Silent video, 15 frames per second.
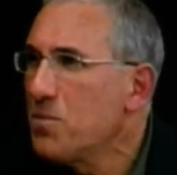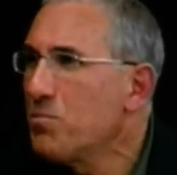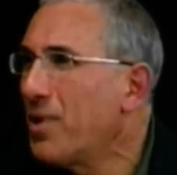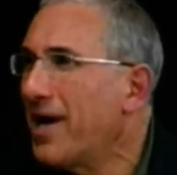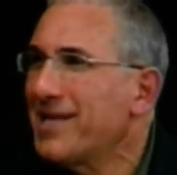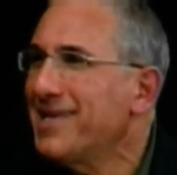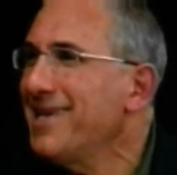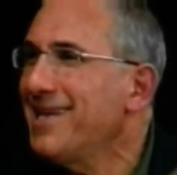
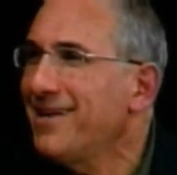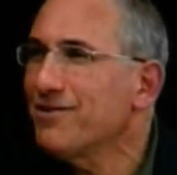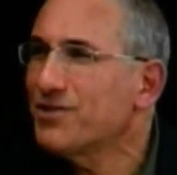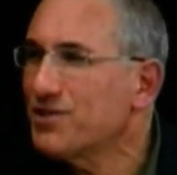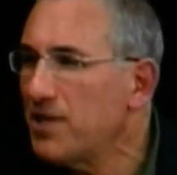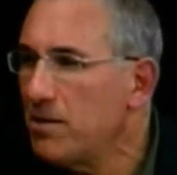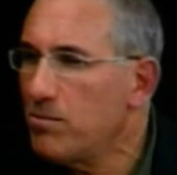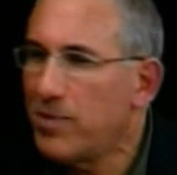But, you know,
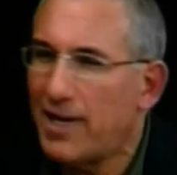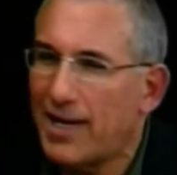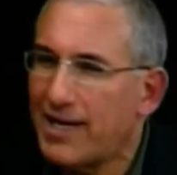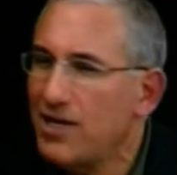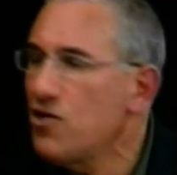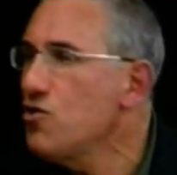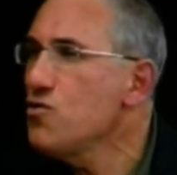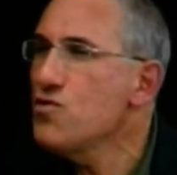
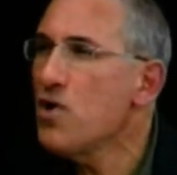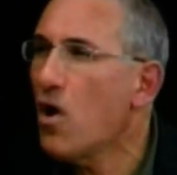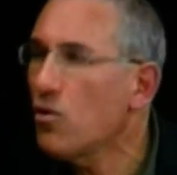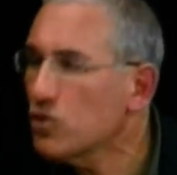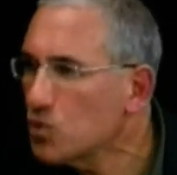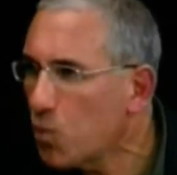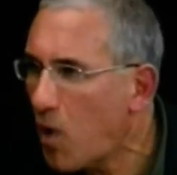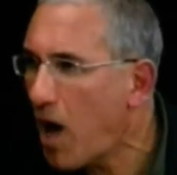somebody who
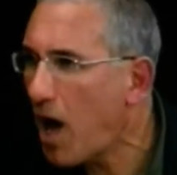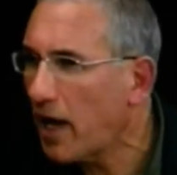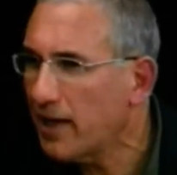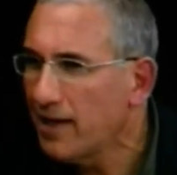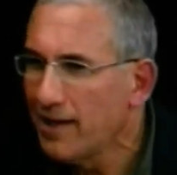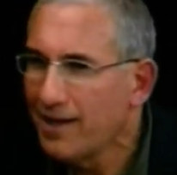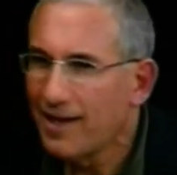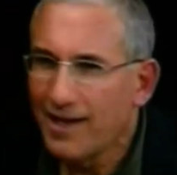knows what,
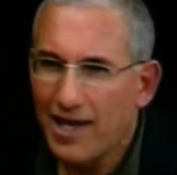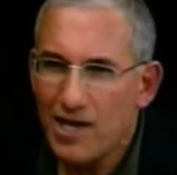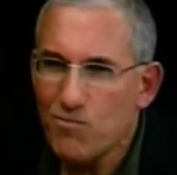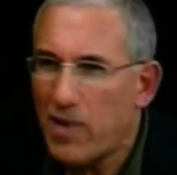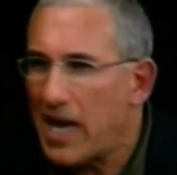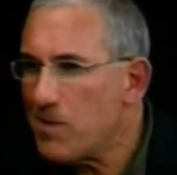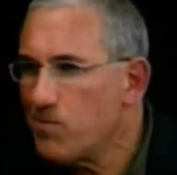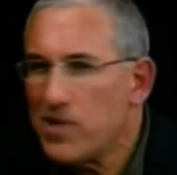he
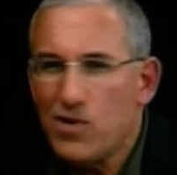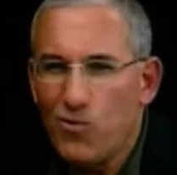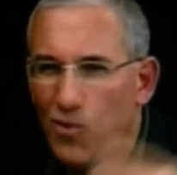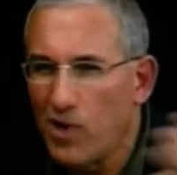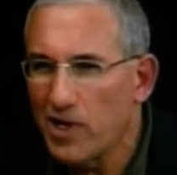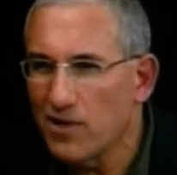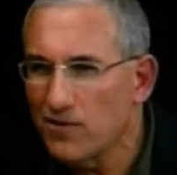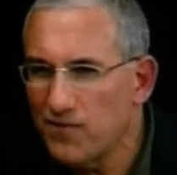might be
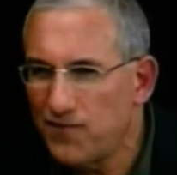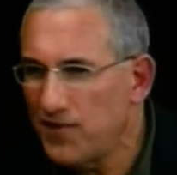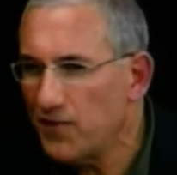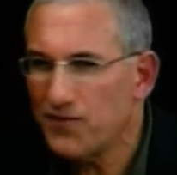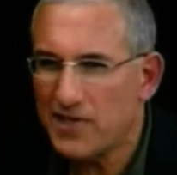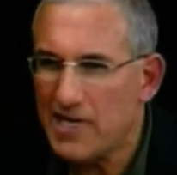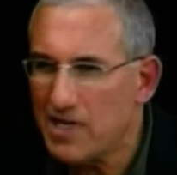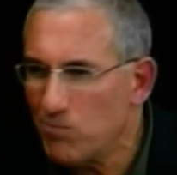one of
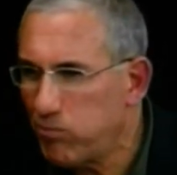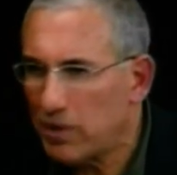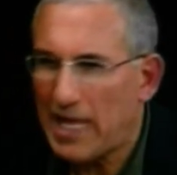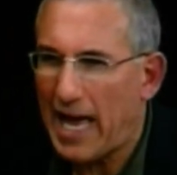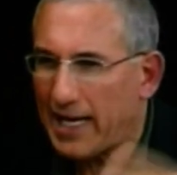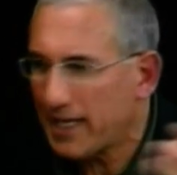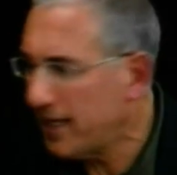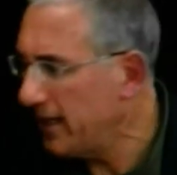fifteen
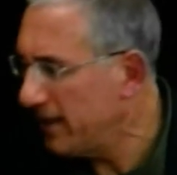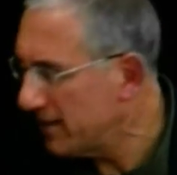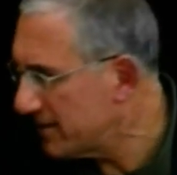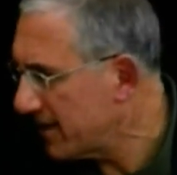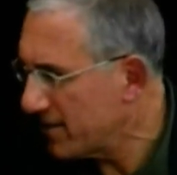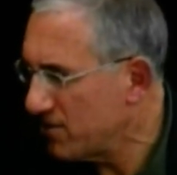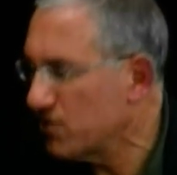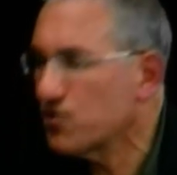black kids
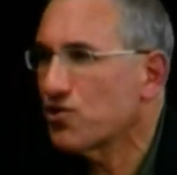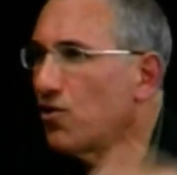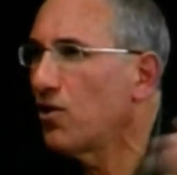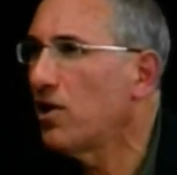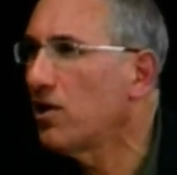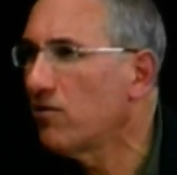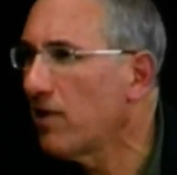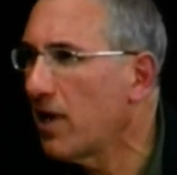that you
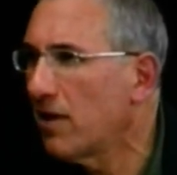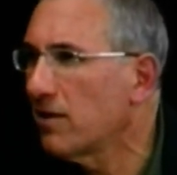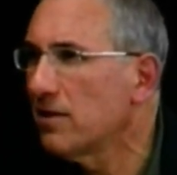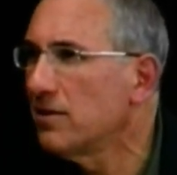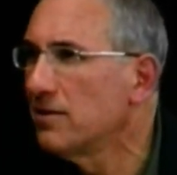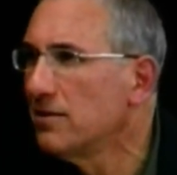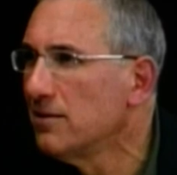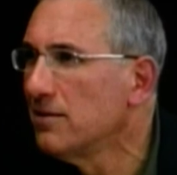saw around
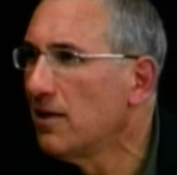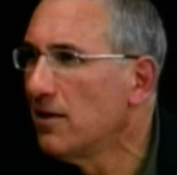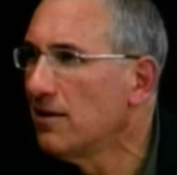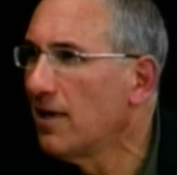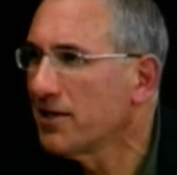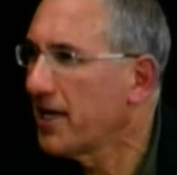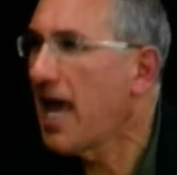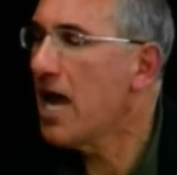a,
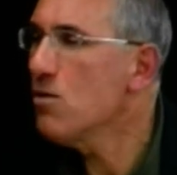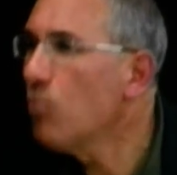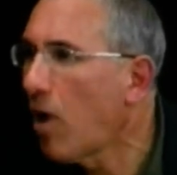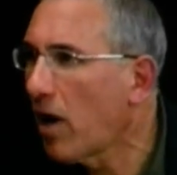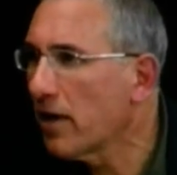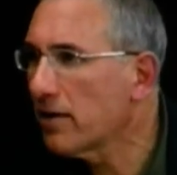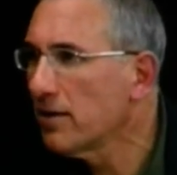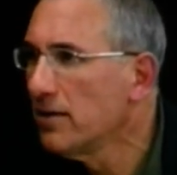a
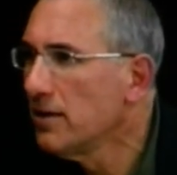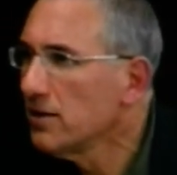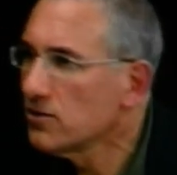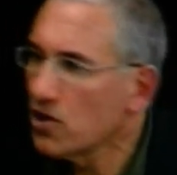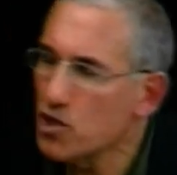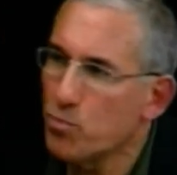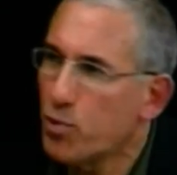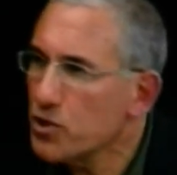Kmart.
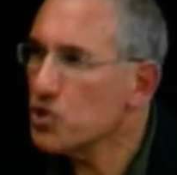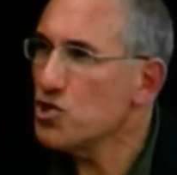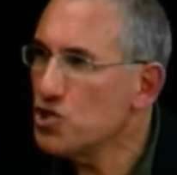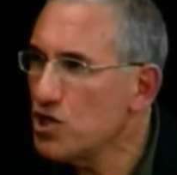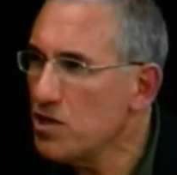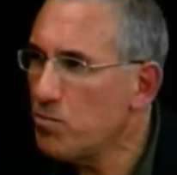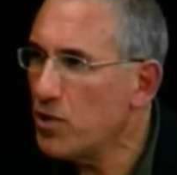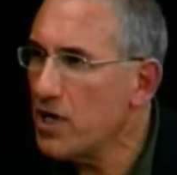So you put the
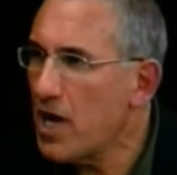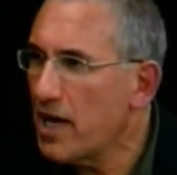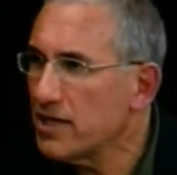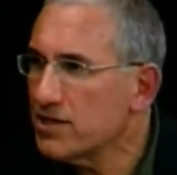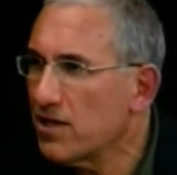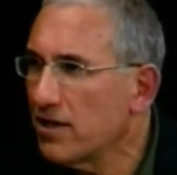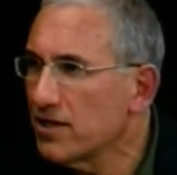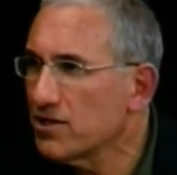G P
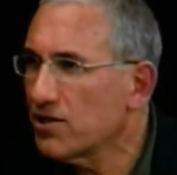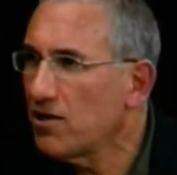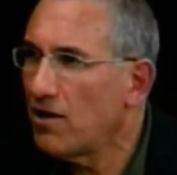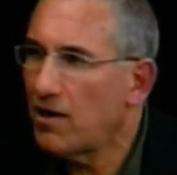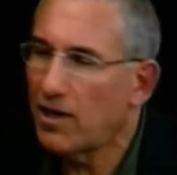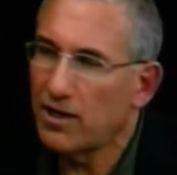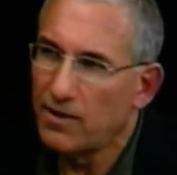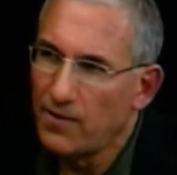S on his
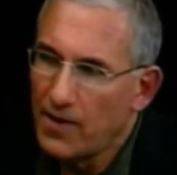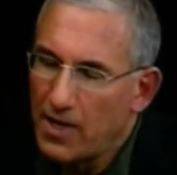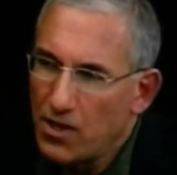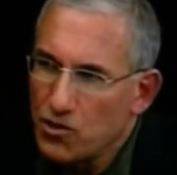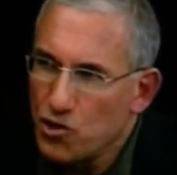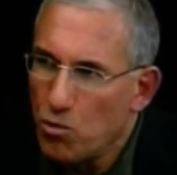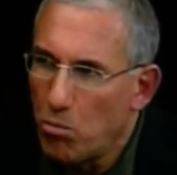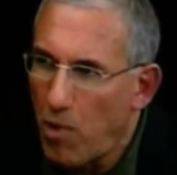car,
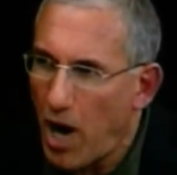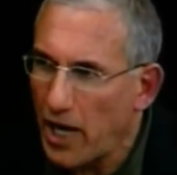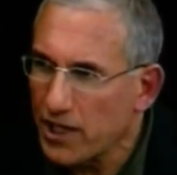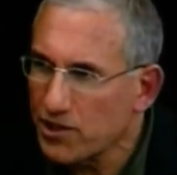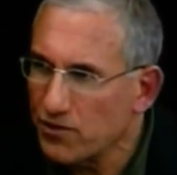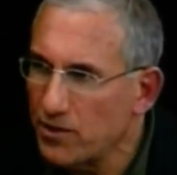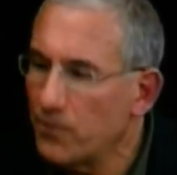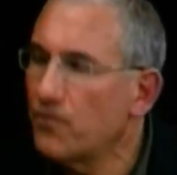you
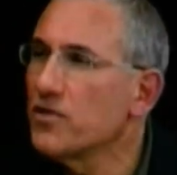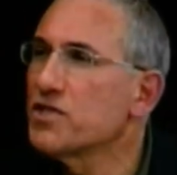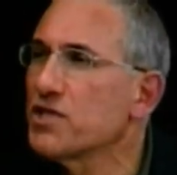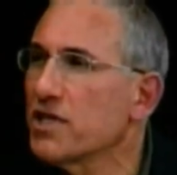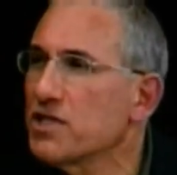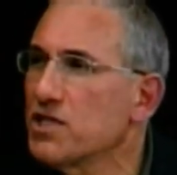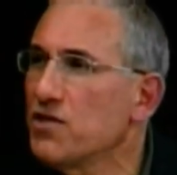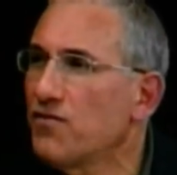monitor him for
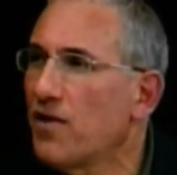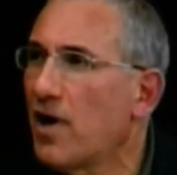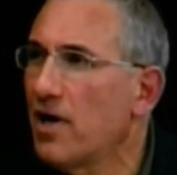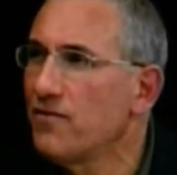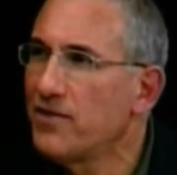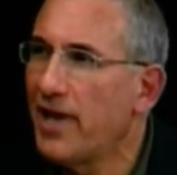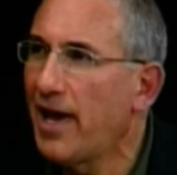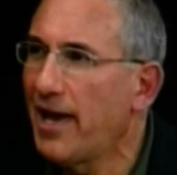
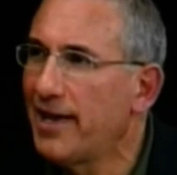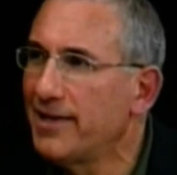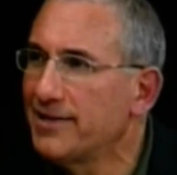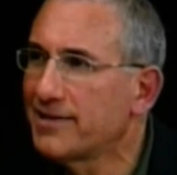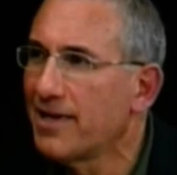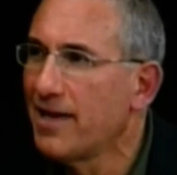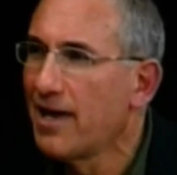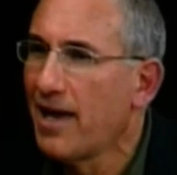sixty-five
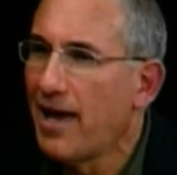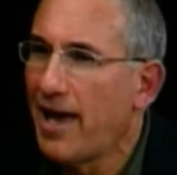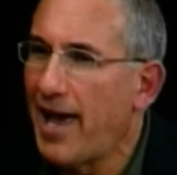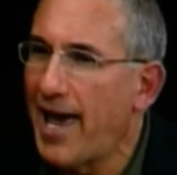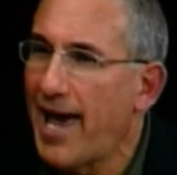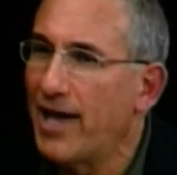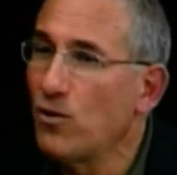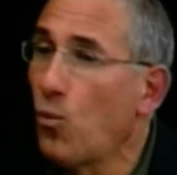days,
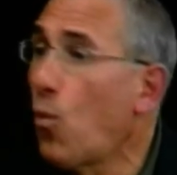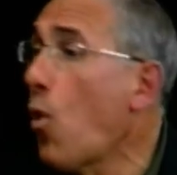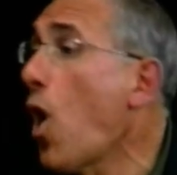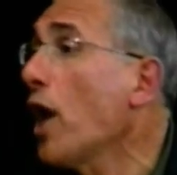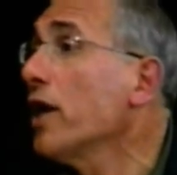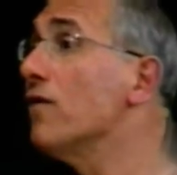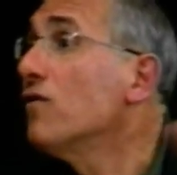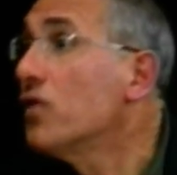and
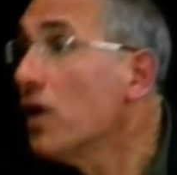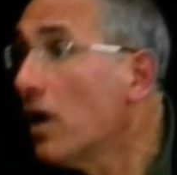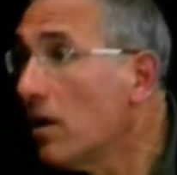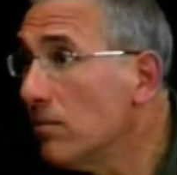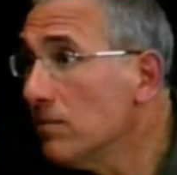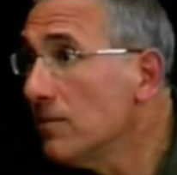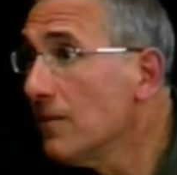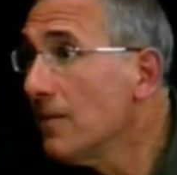one of
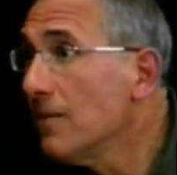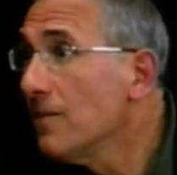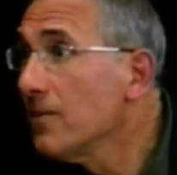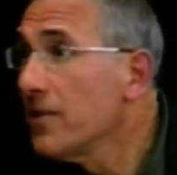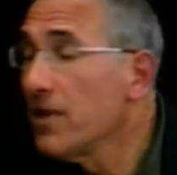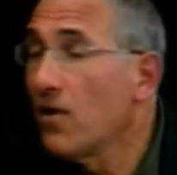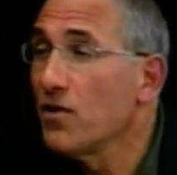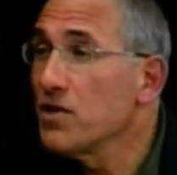them,
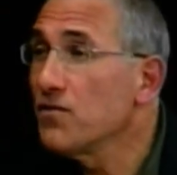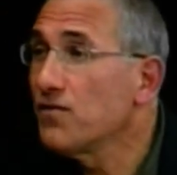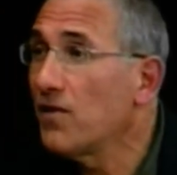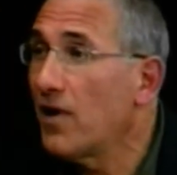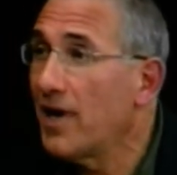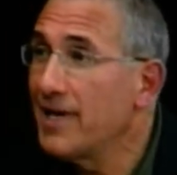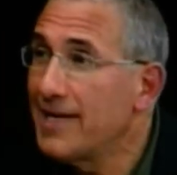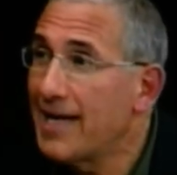you know, you
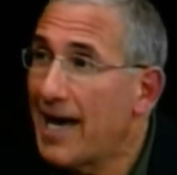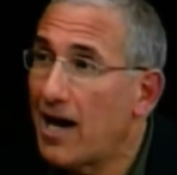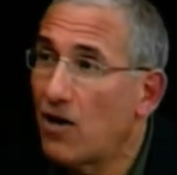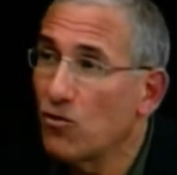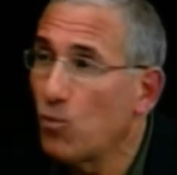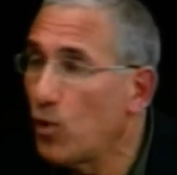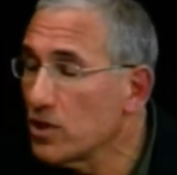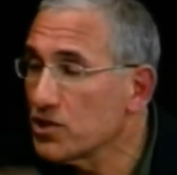find
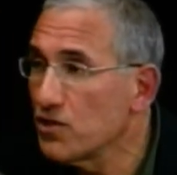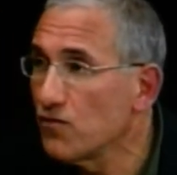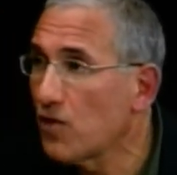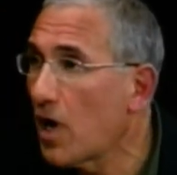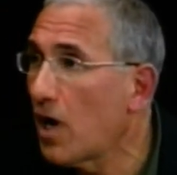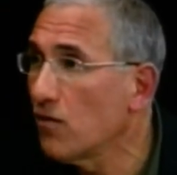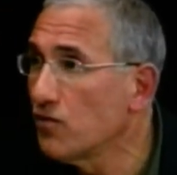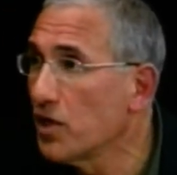out was
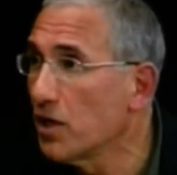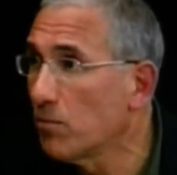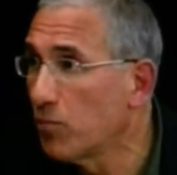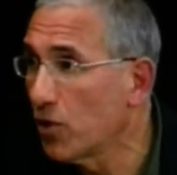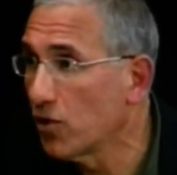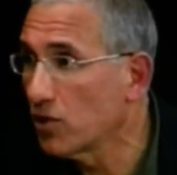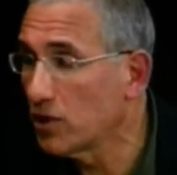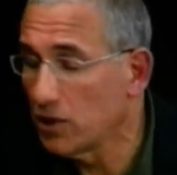involved in a
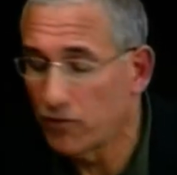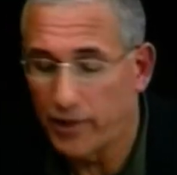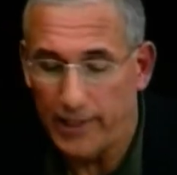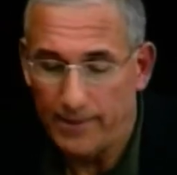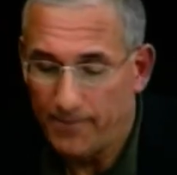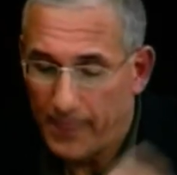burglary.